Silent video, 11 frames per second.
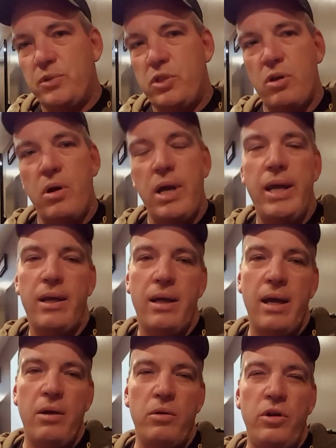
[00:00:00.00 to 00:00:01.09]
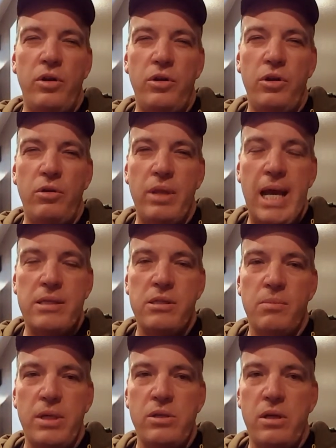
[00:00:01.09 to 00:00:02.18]
so I don't do that
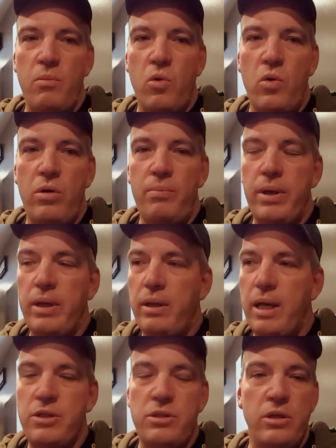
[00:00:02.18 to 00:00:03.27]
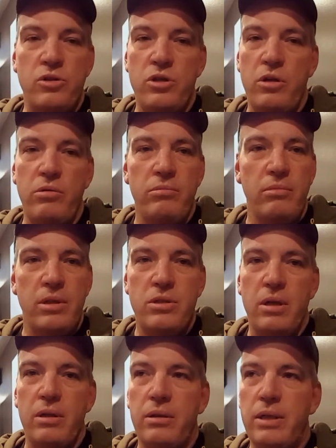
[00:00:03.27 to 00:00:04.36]
so much anymore, but I still shoot, I
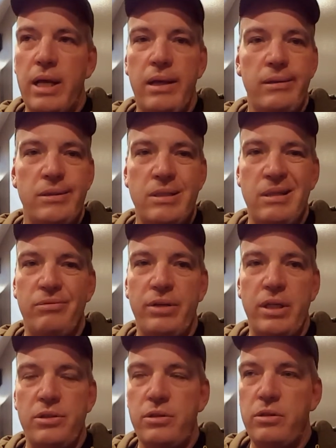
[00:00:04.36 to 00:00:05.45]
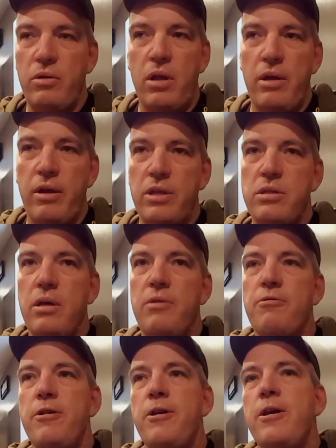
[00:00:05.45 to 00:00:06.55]
still hunt, still fish, do all that good stuff.